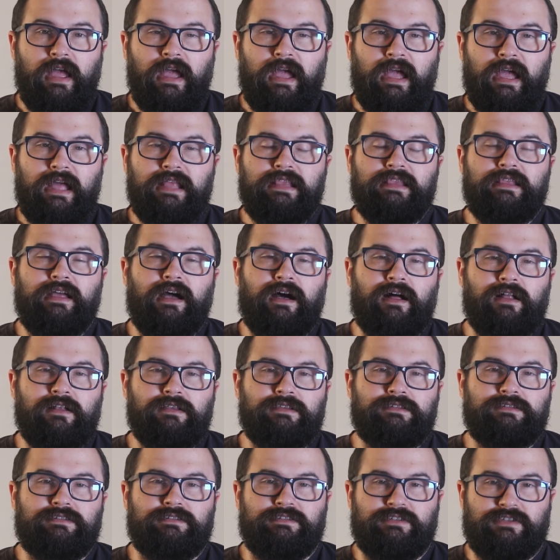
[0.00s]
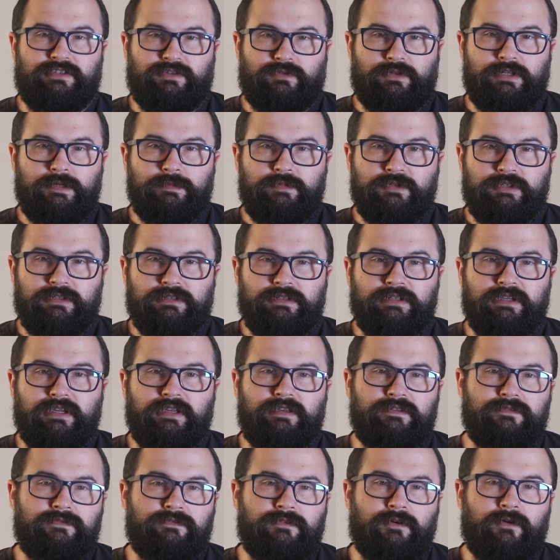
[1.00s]
and alt description
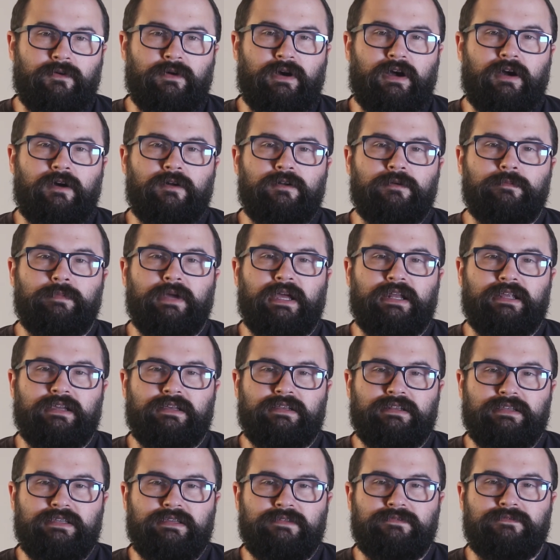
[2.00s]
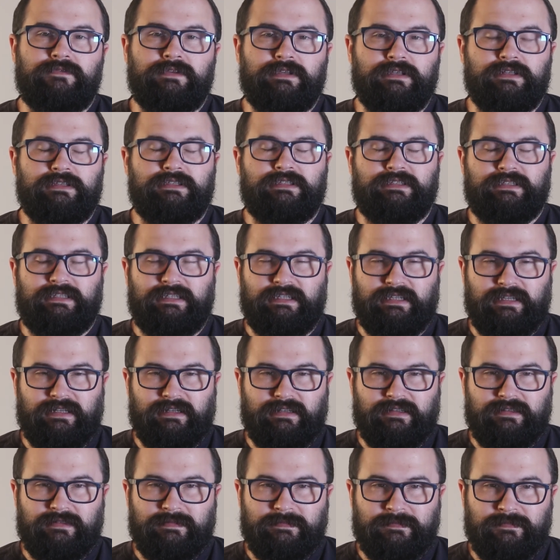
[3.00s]
info automatically filled
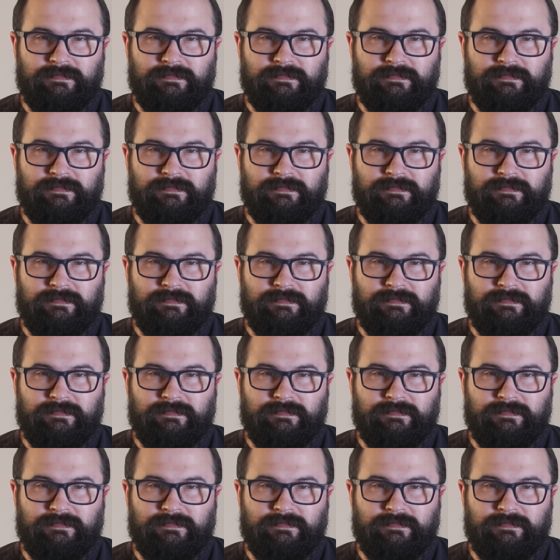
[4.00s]
in.